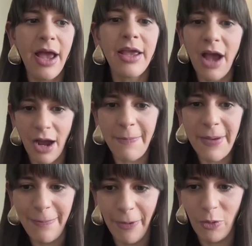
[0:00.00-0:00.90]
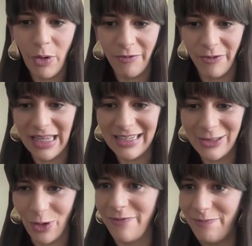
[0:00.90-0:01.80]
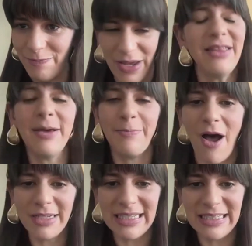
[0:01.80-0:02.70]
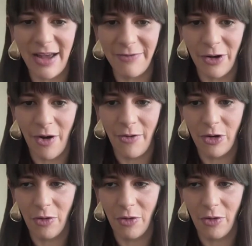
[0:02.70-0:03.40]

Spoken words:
young people who have really sort of been the bosses of their own